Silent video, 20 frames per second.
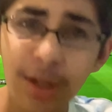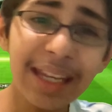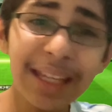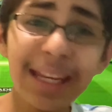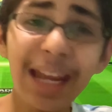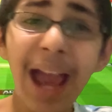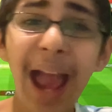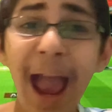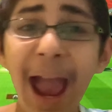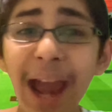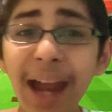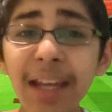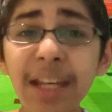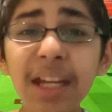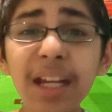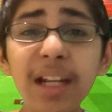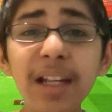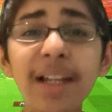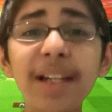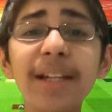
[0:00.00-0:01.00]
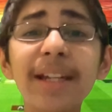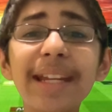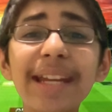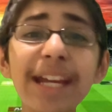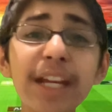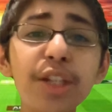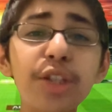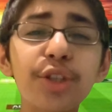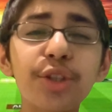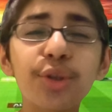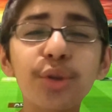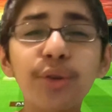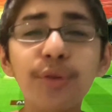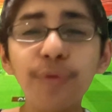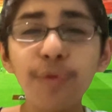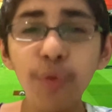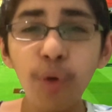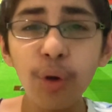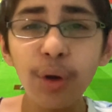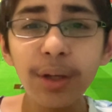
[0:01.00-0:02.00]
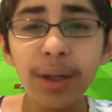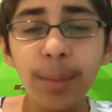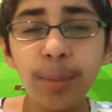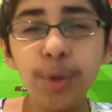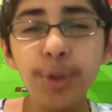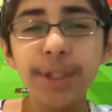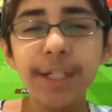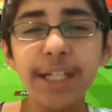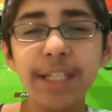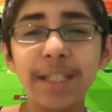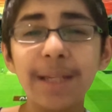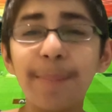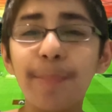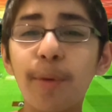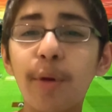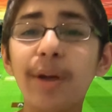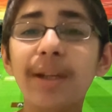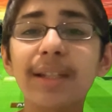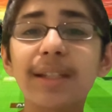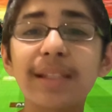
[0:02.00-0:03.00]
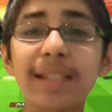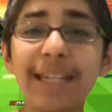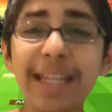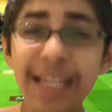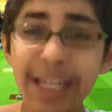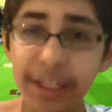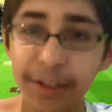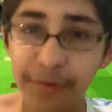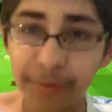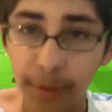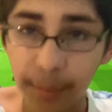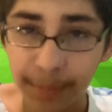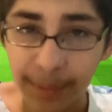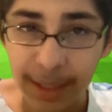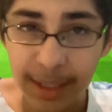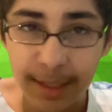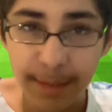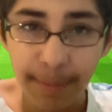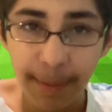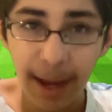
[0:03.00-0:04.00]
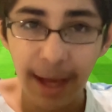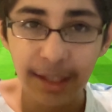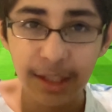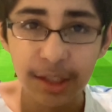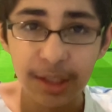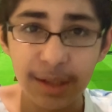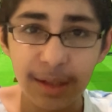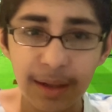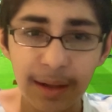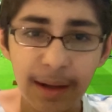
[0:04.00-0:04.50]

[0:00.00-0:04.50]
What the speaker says: India and England each took 4 WTC points each from this match.